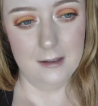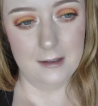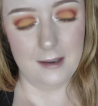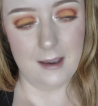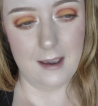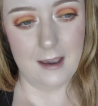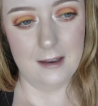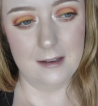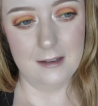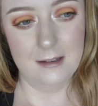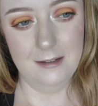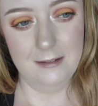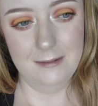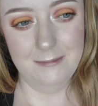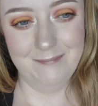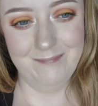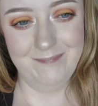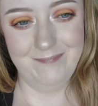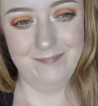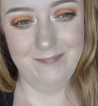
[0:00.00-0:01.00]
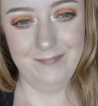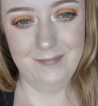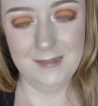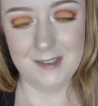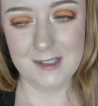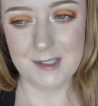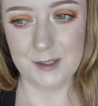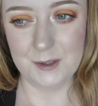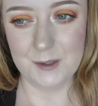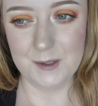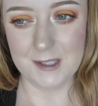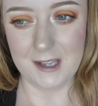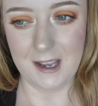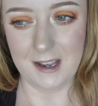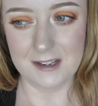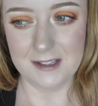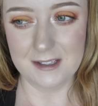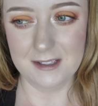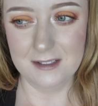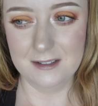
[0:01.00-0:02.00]
yeah, so
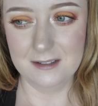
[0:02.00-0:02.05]
sad.